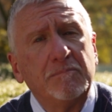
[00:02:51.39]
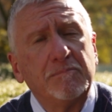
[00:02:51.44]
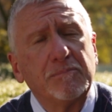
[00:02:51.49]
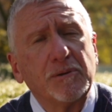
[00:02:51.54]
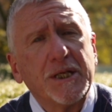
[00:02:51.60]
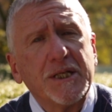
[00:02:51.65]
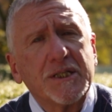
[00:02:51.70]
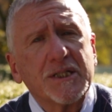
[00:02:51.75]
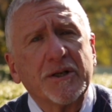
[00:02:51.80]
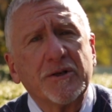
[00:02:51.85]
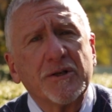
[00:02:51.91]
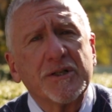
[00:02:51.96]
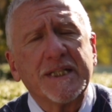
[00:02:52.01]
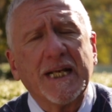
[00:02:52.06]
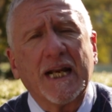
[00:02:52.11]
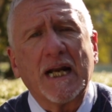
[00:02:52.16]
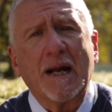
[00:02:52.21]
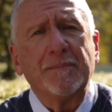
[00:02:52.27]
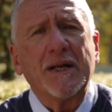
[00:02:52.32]
please
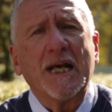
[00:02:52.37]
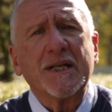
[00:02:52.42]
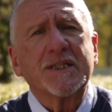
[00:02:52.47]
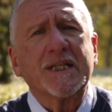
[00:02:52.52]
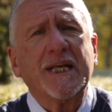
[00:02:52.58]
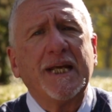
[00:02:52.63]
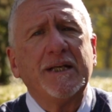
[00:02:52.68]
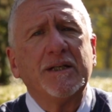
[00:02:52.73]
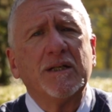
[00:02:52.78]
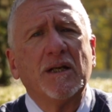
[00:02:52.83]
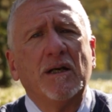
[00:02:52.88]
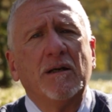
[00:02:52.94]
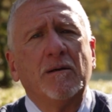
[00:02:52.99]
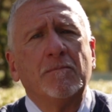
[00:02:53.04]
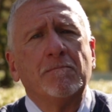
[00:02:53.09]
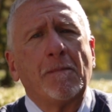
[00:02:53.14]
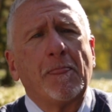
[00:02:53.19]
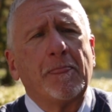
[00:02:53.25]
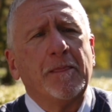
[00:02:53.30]
understand, I'm not saying
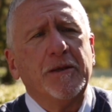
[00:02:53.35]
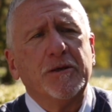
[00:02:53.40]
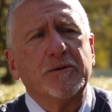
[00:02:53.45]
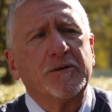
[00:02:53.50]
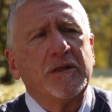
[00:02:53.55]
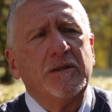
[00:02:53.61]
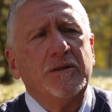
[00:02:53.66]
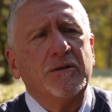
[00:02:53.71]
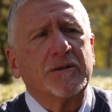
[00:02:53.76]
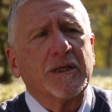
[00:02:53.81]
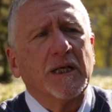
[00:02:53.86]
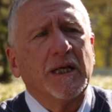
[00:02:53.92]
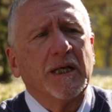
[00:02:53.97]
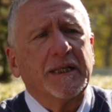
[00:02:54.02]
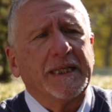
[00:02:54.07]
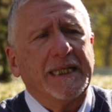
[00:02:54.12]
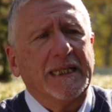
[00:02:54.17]
you can